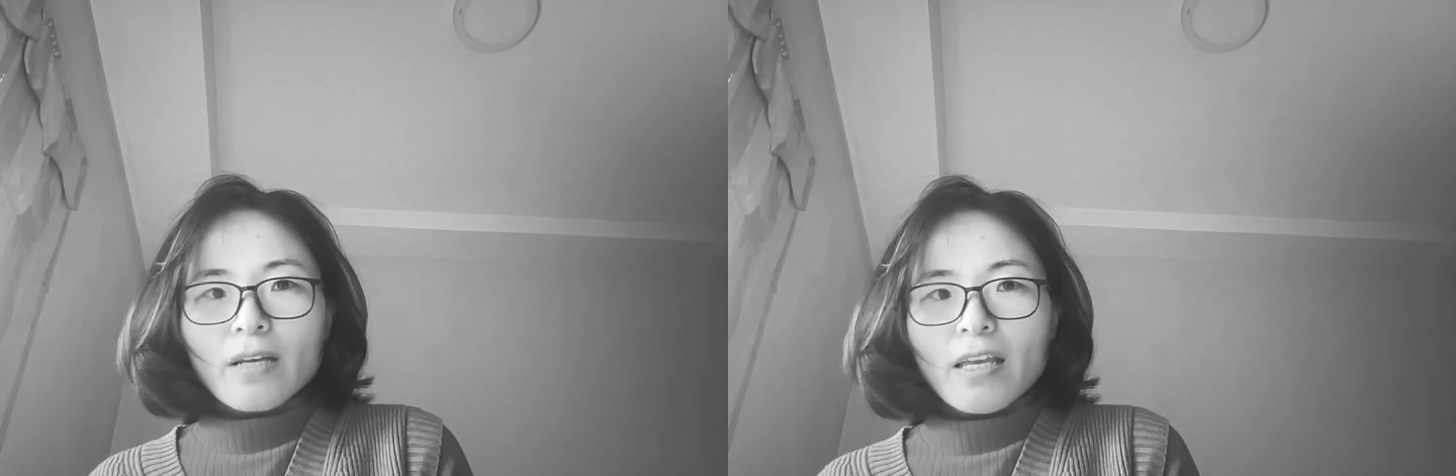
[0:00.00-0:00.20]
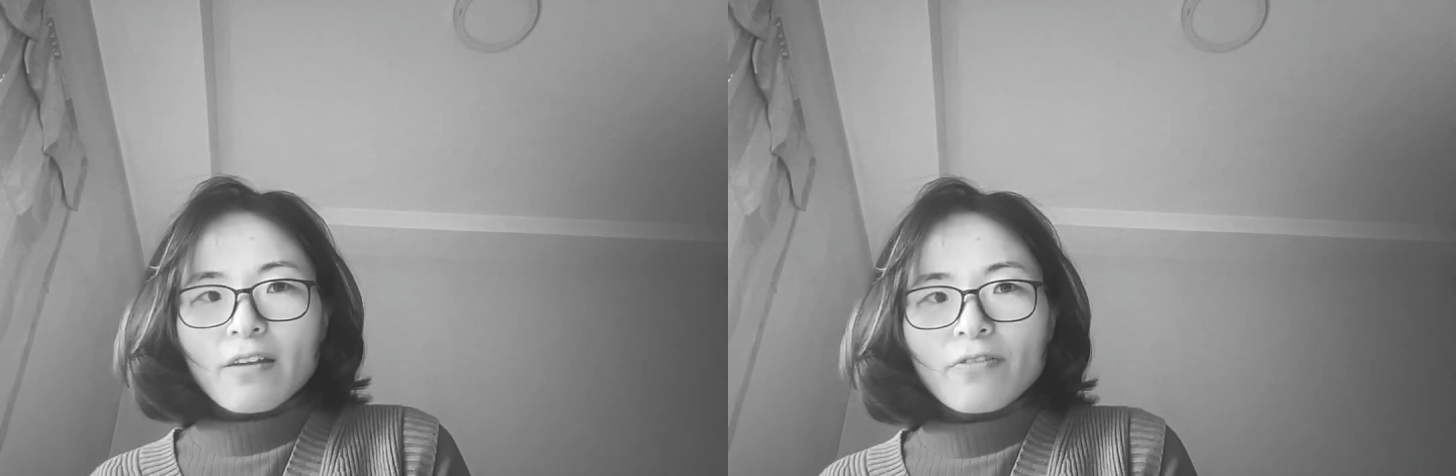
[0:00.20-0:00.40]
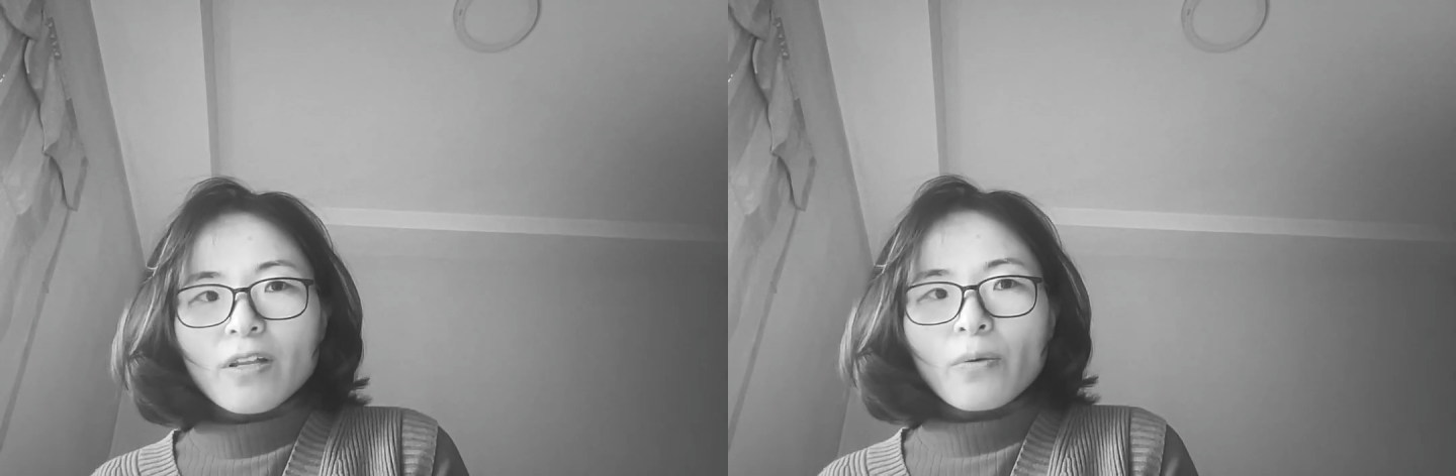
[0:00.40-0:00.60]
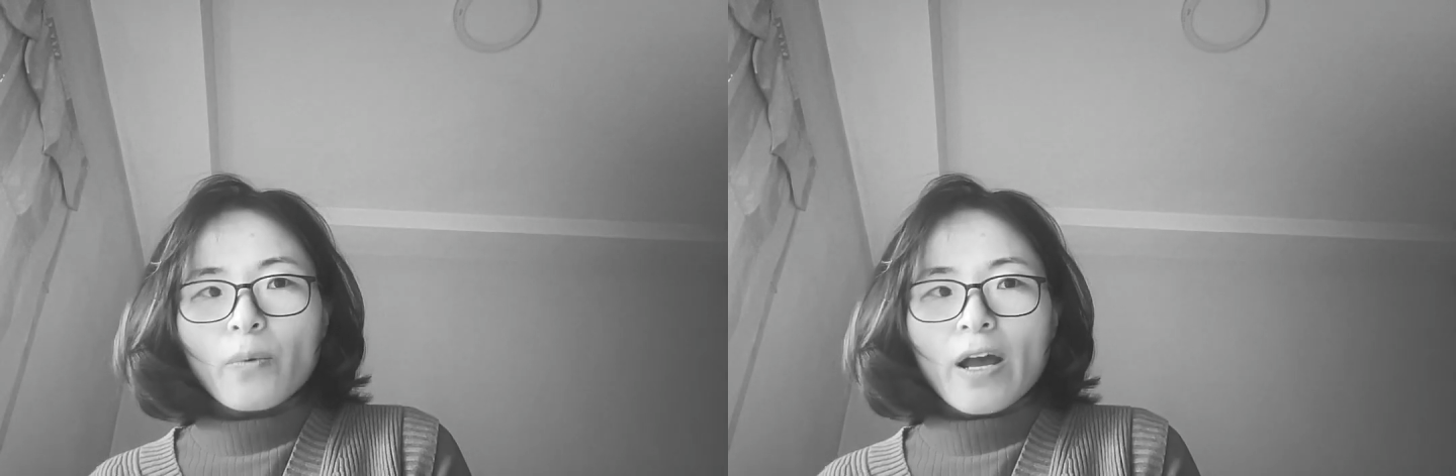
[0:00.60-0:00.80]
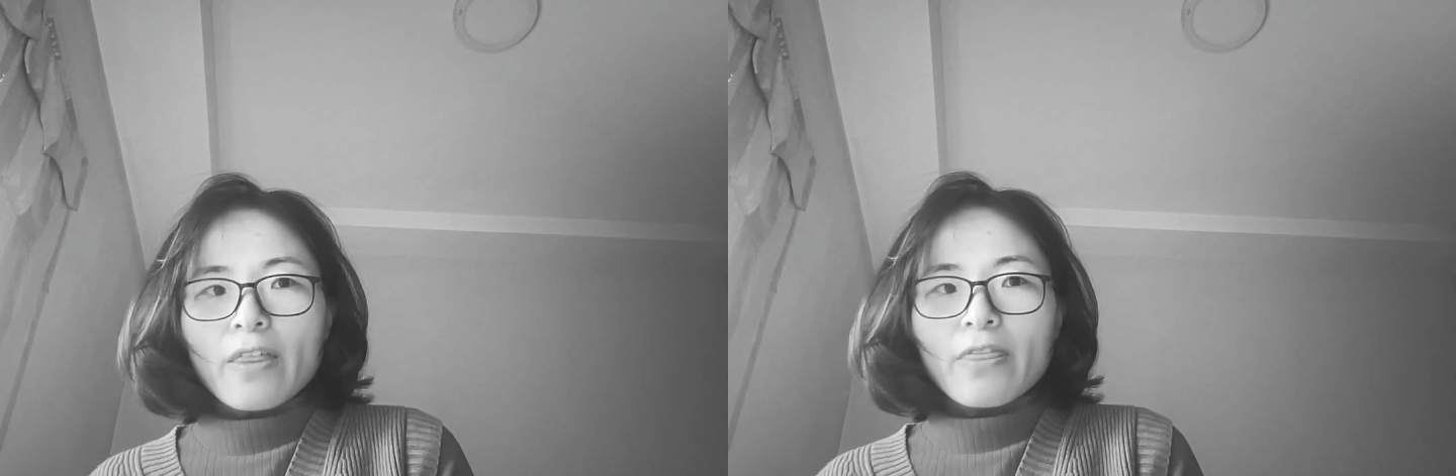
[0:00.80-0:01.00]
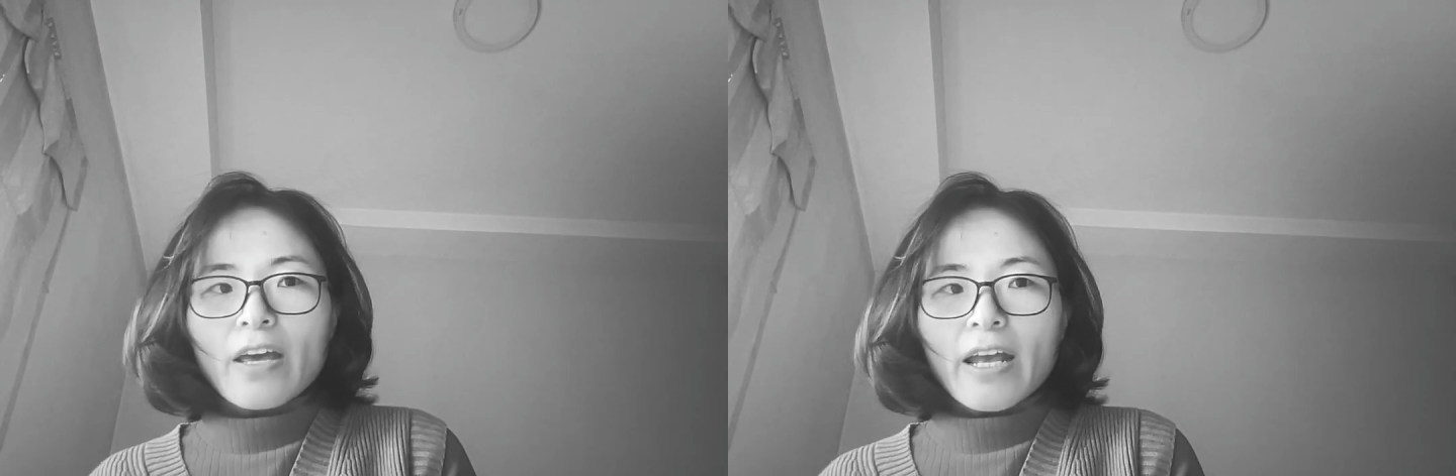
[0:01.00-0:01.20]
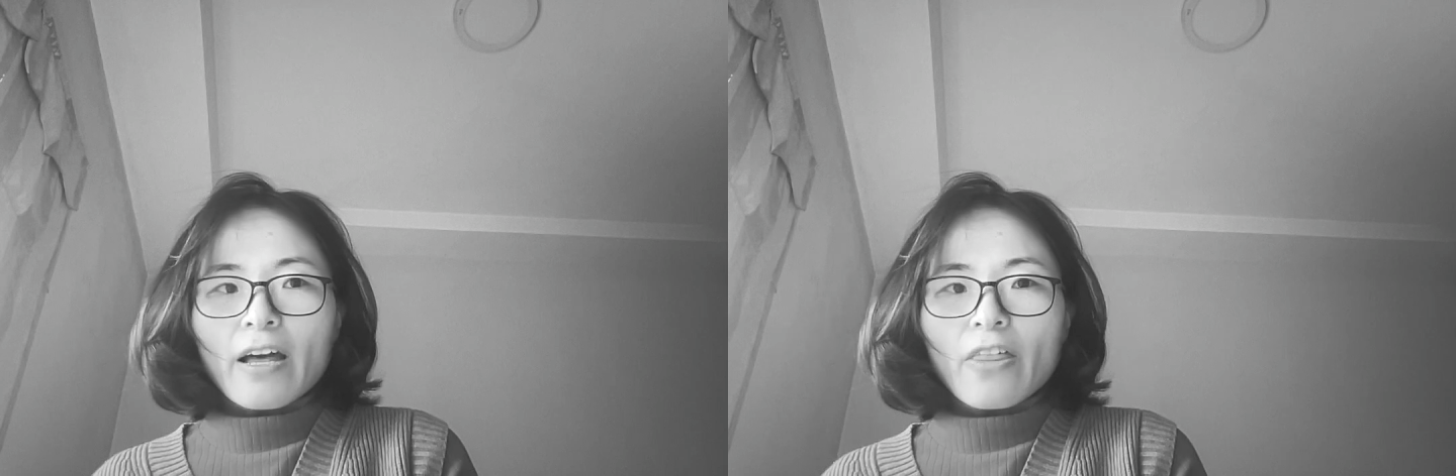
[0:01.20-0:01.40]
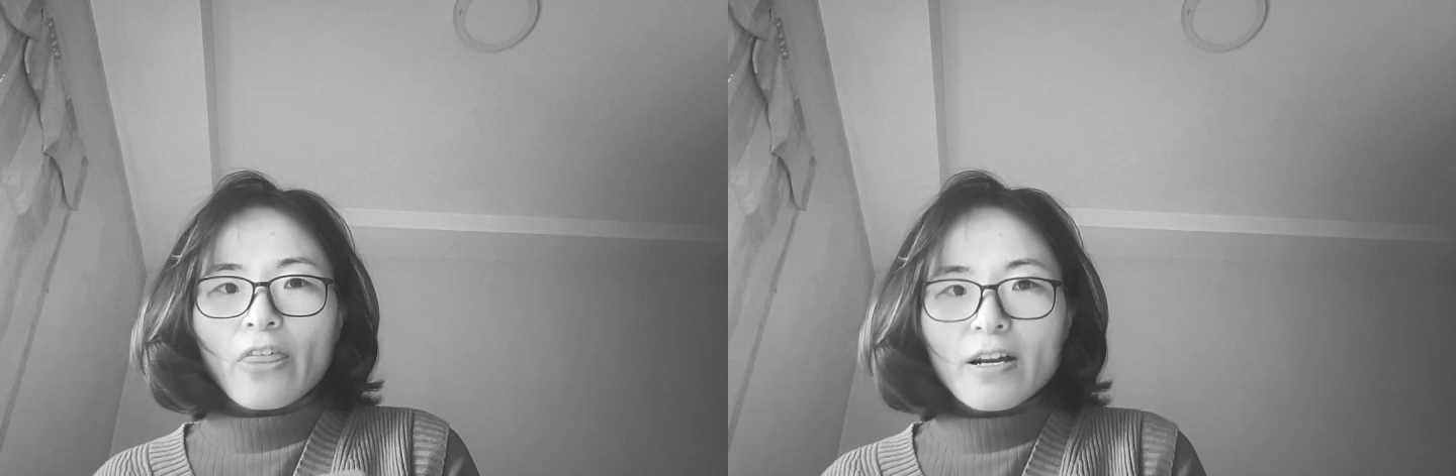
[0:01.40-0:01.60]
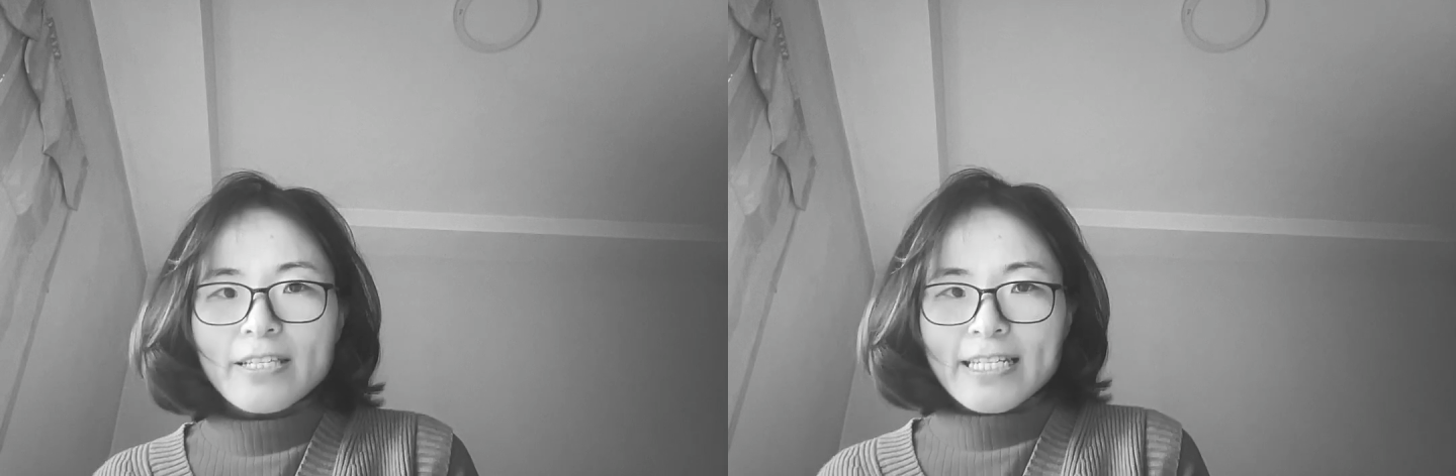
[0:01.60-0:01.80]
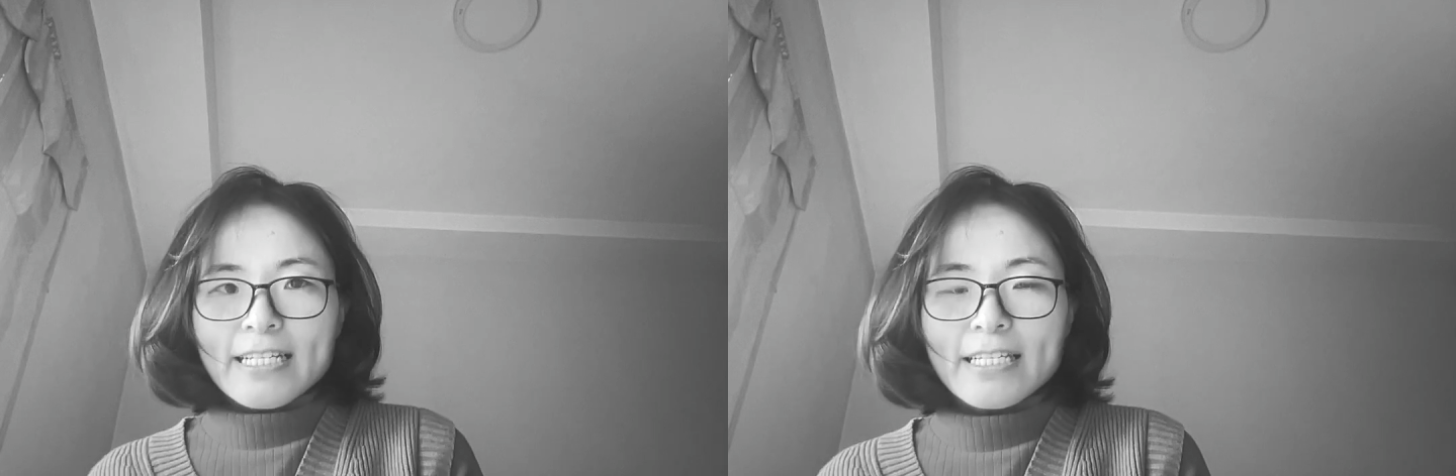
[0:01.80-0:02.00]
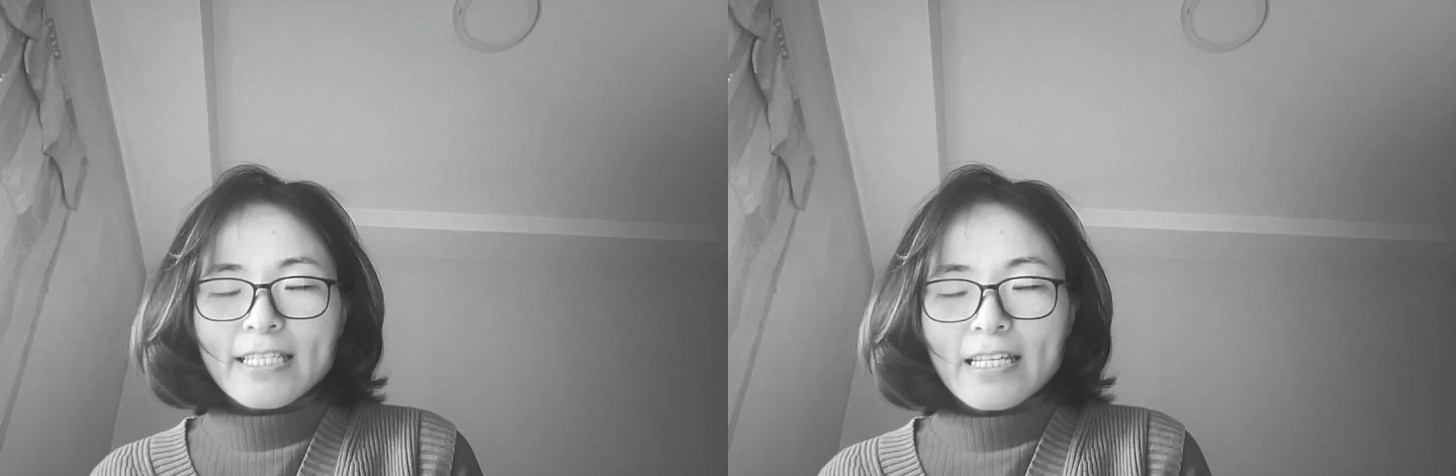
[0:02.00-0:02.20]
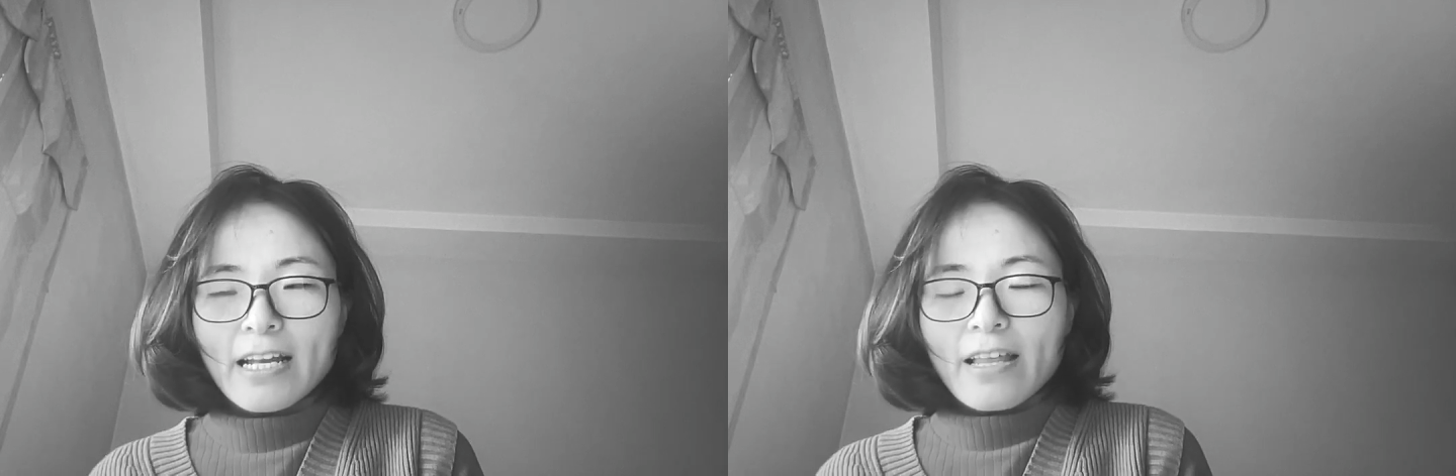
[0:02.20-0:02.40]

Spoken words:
Even when they are 30s,